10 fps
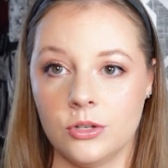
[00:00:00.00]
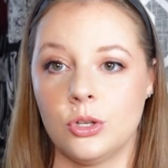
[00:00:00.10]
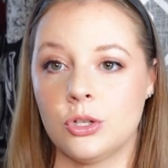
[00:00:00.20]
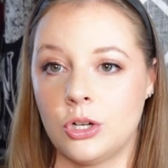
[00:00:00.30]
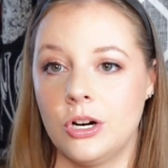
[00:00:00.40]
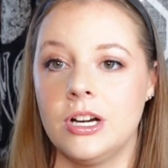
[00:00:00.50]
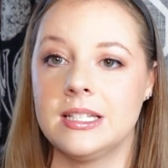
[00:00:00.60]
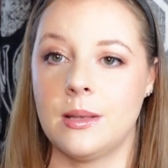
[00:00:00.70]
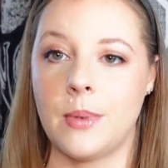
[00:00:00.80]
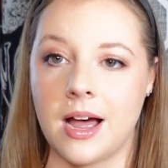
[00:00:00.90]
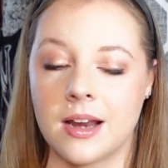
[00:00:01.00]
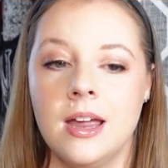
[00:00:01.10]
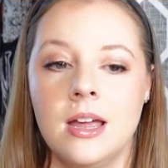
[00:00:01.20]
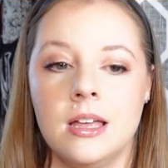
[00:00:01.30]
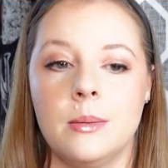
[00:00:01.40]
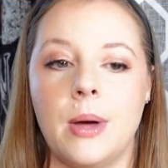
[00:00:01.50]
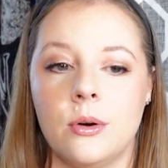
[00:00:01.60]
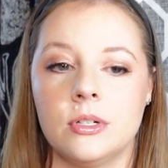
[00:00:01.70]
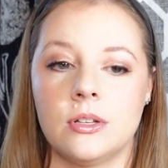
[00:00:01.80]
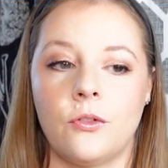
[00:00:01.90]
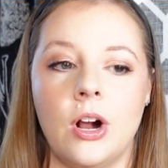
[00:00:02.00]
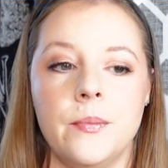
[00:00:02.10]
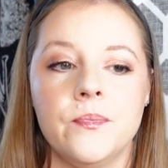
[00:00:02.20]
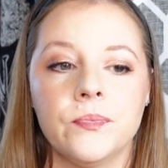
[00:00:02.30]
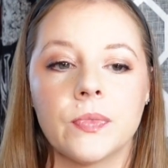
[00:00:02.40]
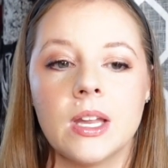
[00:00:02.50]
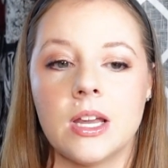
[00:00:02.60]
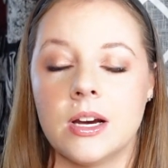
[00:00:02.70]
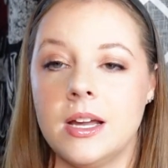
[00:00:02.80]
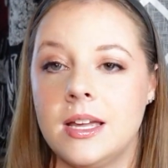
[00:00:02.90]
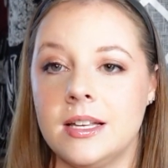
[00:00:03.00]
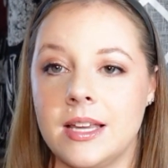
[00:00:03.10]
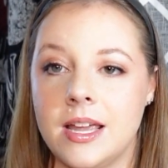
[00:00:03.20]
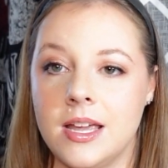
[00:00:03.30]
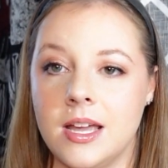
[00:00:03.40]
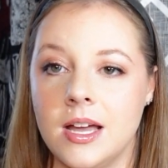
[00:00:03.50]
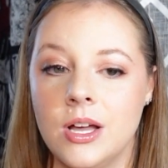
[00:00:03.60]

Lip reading: so the stern is the back, the bow is the front, there is a